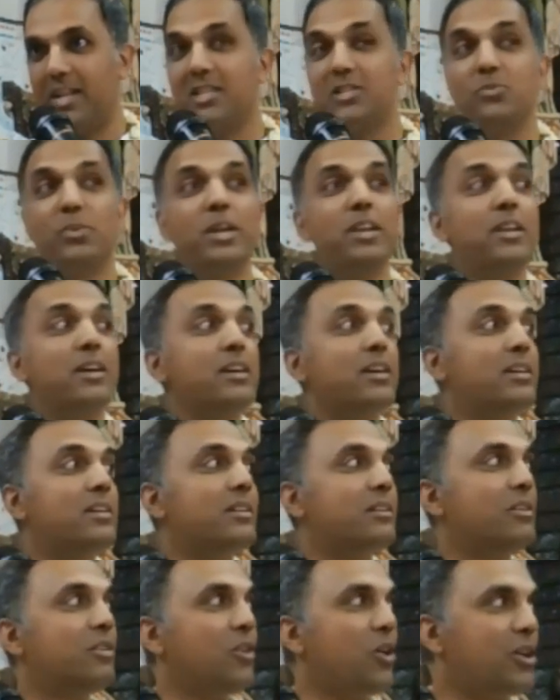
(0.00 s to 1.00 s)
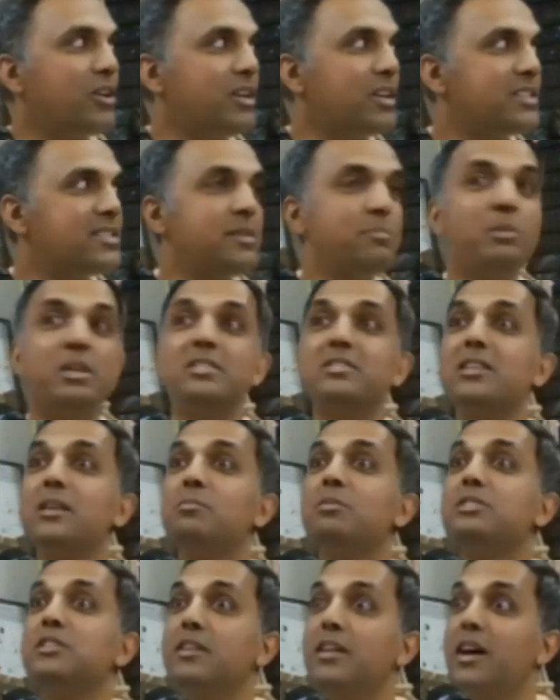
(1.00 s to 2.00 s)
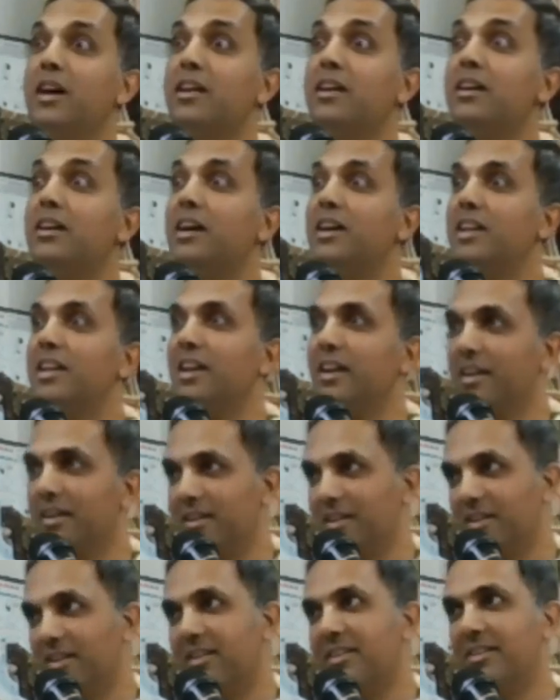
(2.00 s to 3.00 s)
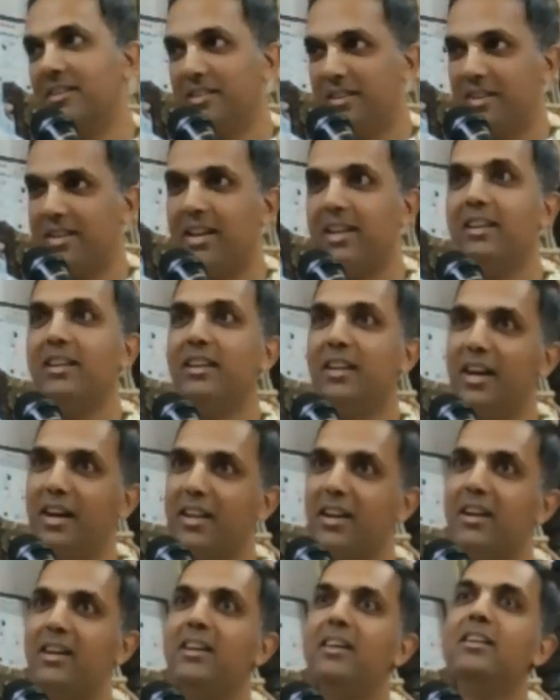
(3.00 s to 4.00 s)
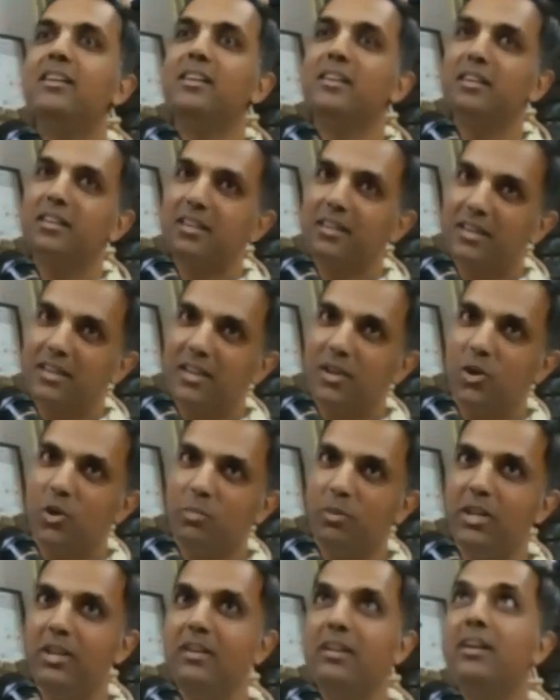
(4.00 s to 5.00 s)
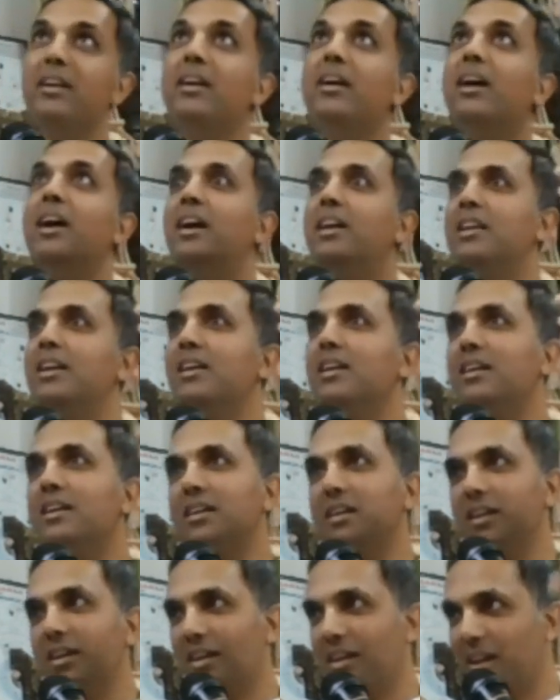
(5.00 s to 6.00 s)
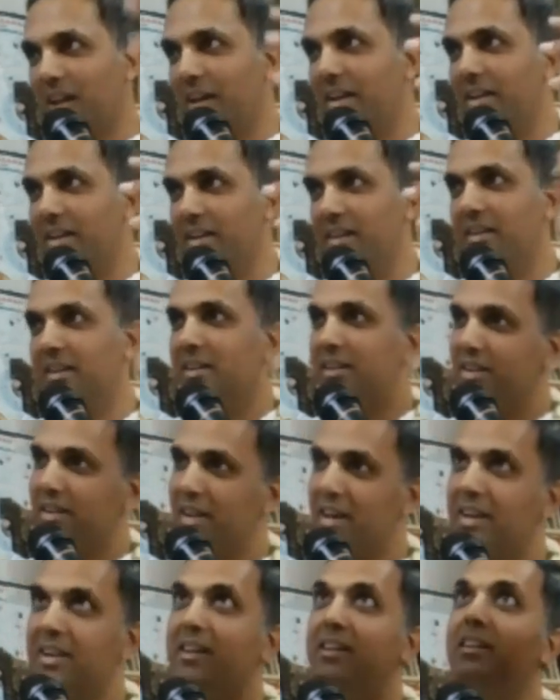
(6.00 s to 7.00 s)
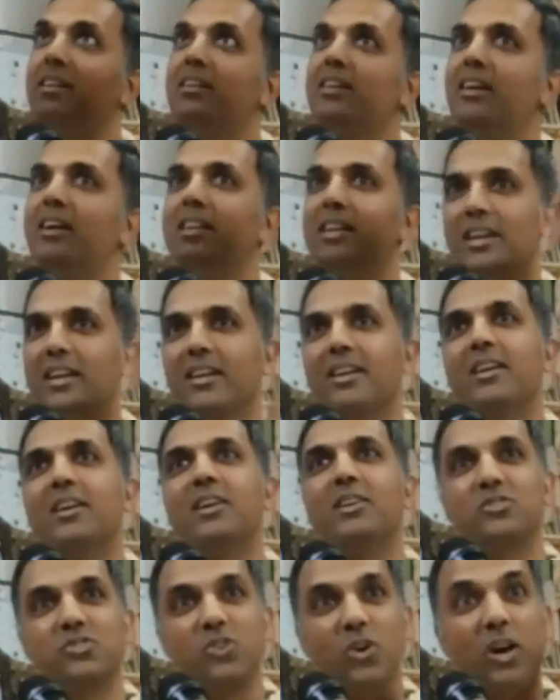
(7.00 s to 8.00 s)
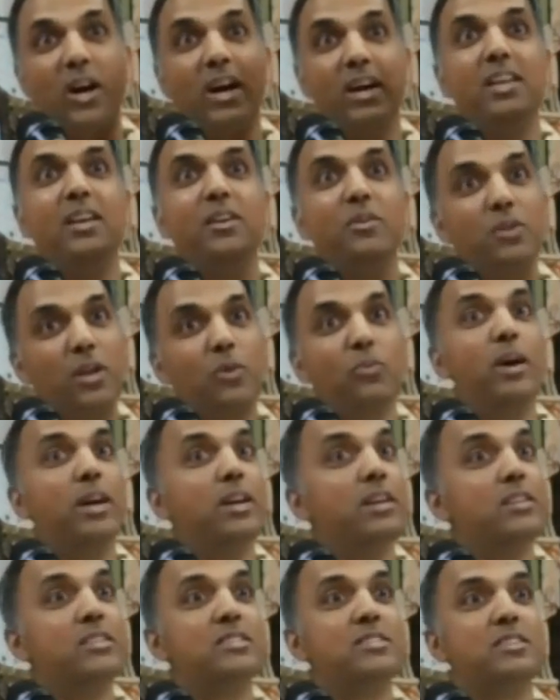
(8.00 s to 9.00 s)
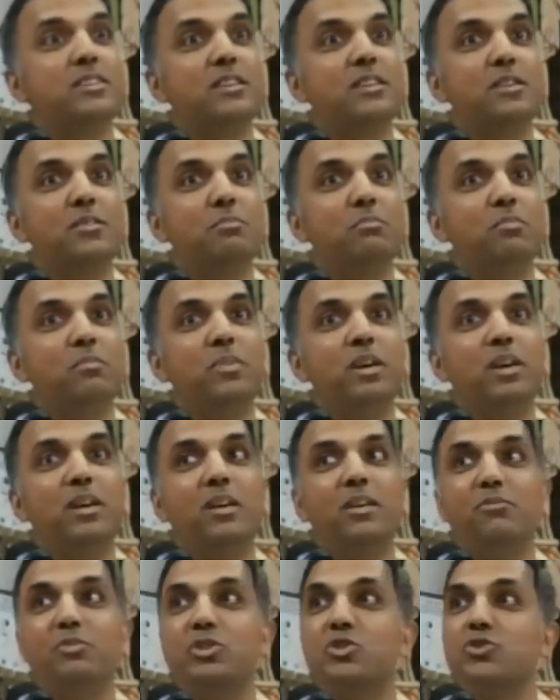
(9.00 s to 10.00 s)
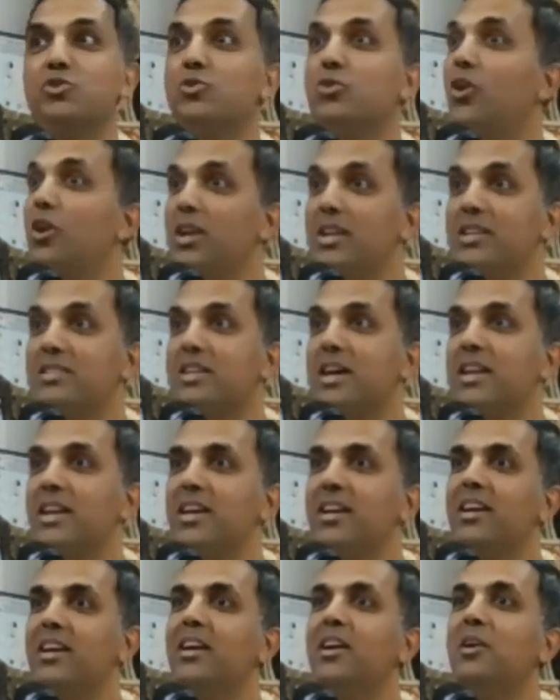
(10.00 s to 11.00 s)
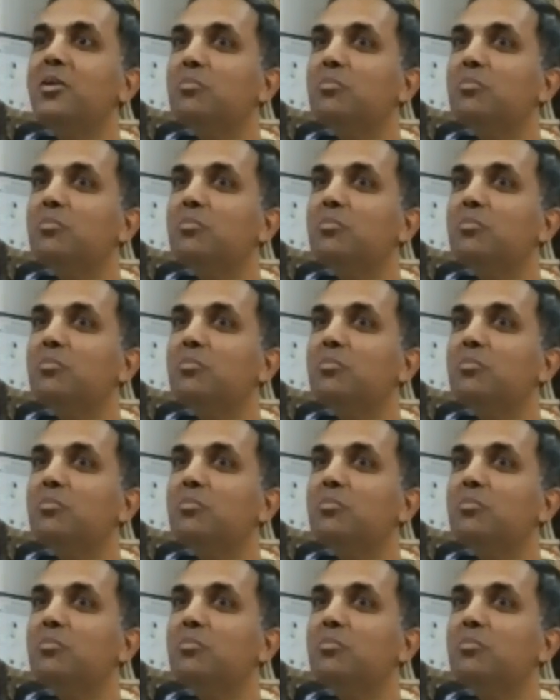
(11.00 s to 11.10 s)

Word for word: That is why uh, Lord Narsimha's name is Nara Hari. Right? Nara, human, Hari, lion. Nara, Hari. So Hari, now why is uh, uh, Vishnu called as Hari?